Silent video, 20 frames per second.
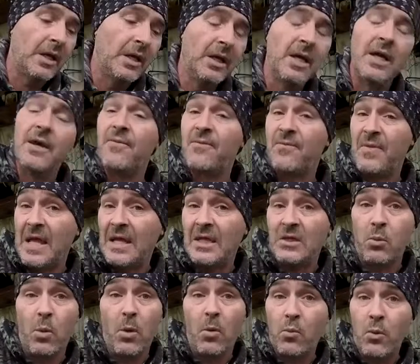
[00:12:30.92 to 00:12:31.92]
If that's
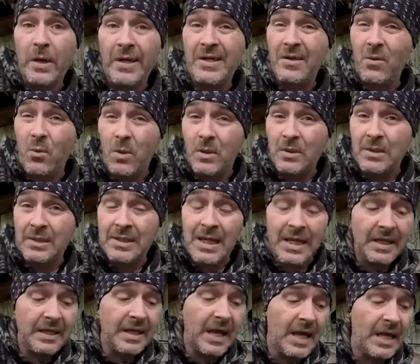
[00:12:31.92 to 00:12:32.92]
what Rita was that
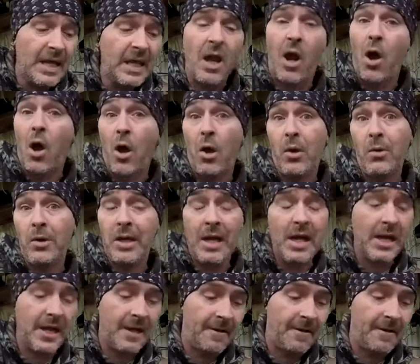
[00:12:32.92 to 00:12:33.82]
day, okay.